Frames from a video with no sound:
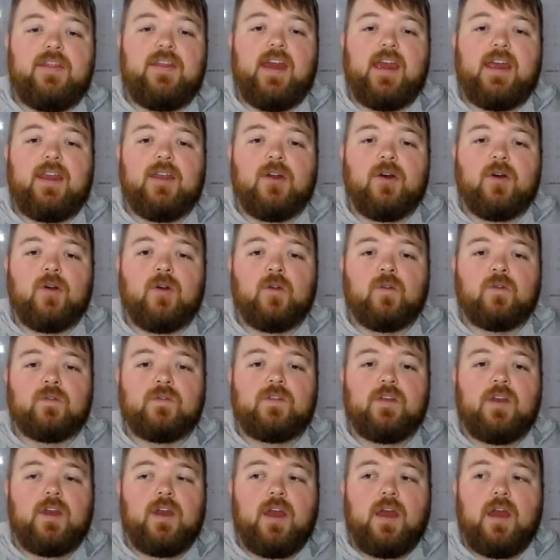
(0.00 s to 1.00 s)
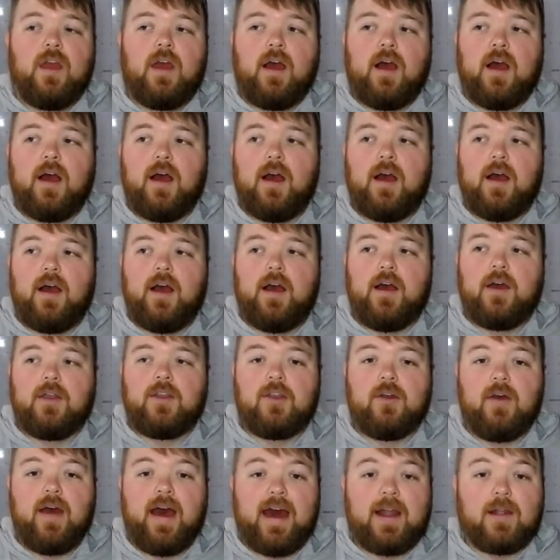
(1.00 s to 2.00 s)
They don't
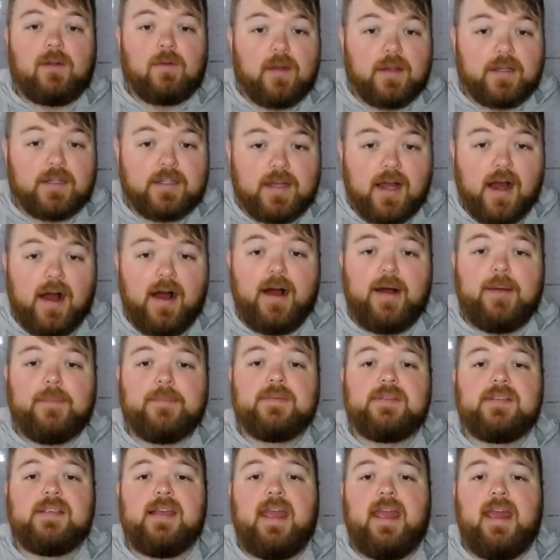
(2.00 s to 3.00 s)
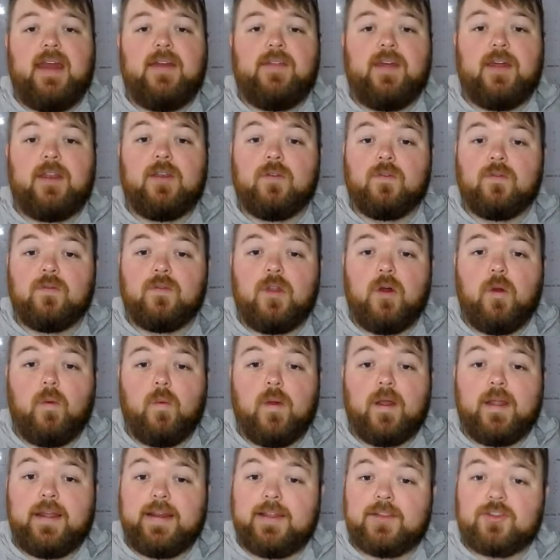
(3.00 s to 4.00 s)
know how to run comps, and they don't know
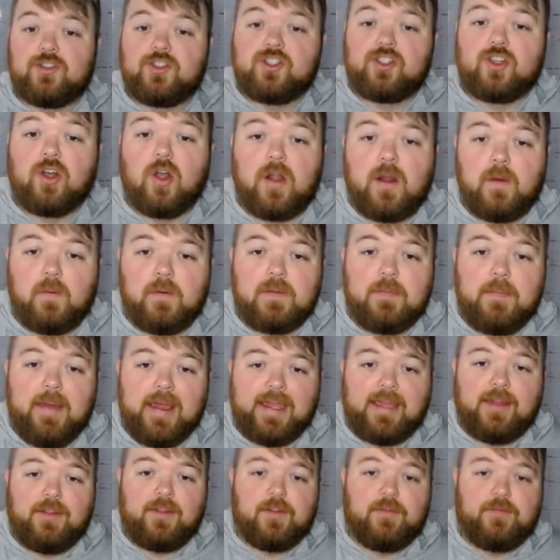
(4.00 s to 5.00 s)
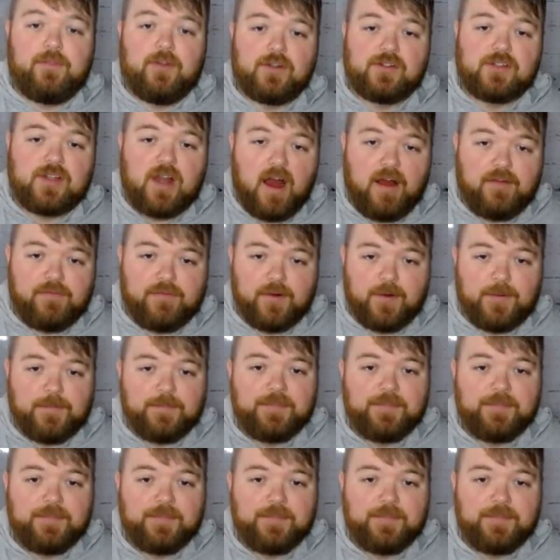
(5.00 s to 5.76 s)
where to get started with making their first offer.